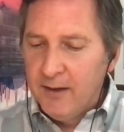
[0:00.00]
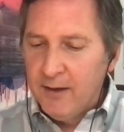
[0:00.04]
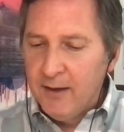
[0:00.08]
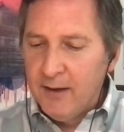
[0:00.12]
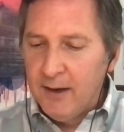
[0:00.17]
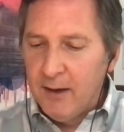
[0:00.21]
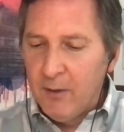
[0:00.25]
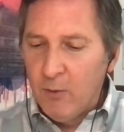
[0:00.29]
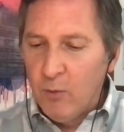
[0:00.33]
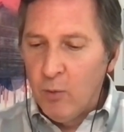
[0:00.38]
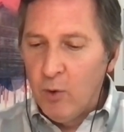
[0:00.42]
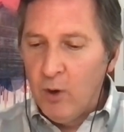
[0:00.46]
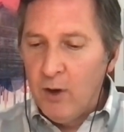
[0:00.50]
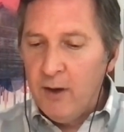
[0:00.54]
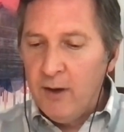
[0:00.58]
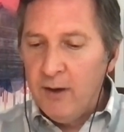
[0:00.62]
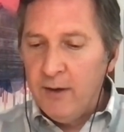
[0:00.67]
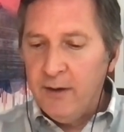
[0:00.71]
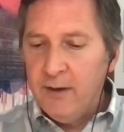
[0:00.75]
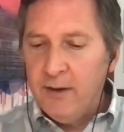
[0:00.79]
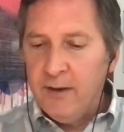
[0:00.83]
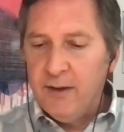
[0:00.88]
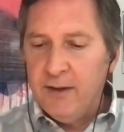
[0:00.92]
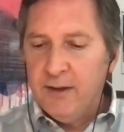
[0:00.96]
Uh,
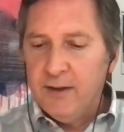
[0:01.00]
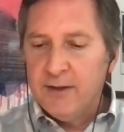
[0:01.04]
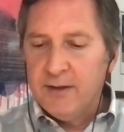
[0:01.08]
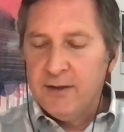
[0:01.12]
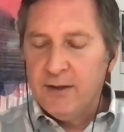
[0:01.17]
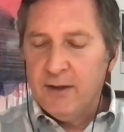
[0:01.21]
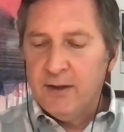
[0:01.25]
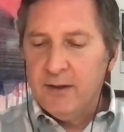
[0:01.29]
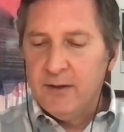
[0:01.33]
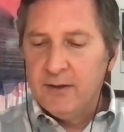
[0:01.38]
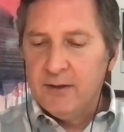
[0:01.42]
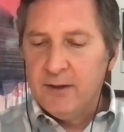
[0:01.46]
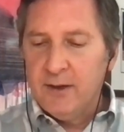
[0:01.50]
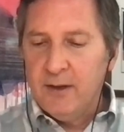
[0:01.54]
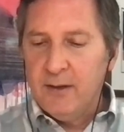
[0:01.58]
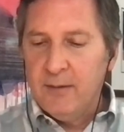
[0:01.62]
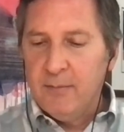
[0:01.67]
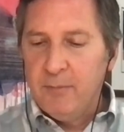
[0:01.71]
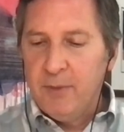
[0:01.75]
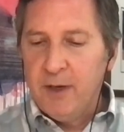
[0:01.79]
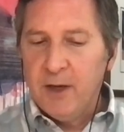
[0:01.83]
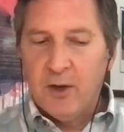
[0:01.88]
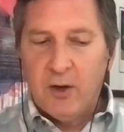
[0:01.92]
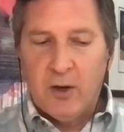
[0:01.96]
one is there's a
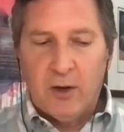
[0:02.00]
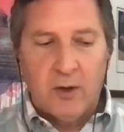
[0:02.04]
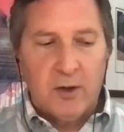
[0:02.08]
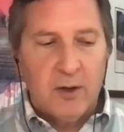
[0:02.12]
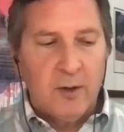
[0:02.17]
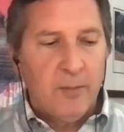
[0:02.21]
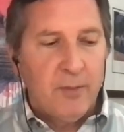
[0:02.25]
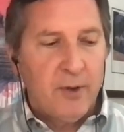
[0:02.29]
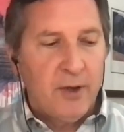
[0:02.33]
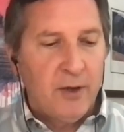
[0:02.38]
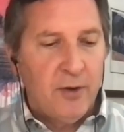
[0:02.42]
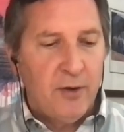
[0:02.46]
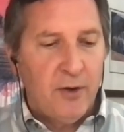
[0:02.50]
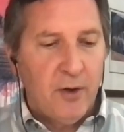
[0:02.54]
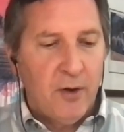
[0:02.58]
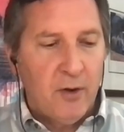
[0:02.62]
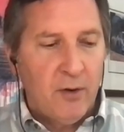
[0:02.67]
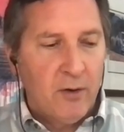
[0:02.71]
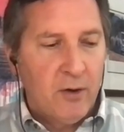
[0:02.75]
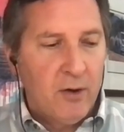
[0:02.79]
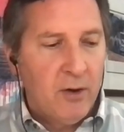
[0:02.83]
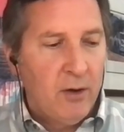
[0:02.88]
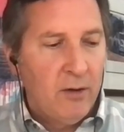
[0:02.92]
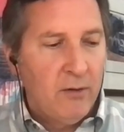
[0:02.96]
big car company you
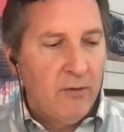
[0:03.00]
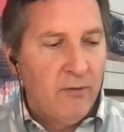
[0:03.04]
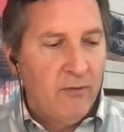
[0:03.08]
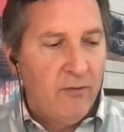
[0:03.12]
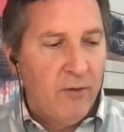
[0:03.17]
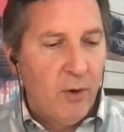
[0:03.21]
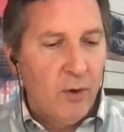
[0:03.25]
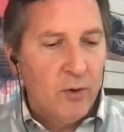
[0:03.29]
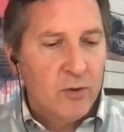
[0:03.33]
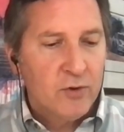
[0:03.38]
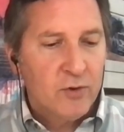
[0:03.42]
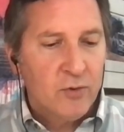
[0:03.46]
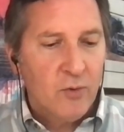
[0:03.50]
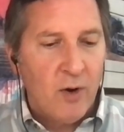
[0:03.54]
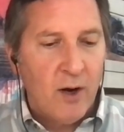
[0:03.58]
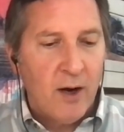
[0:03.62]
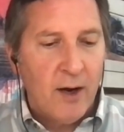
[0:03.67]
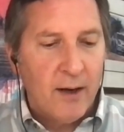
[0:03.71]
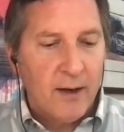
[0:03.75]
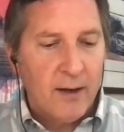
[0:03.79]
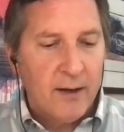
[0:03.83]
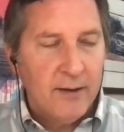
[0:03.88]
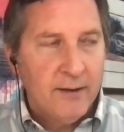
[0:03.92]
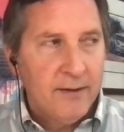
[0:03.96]
know called
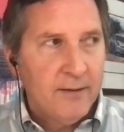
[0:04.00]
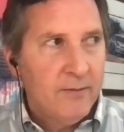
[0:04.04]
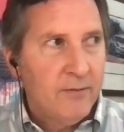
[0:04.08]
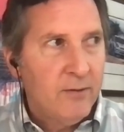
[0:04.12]
Volkswagen.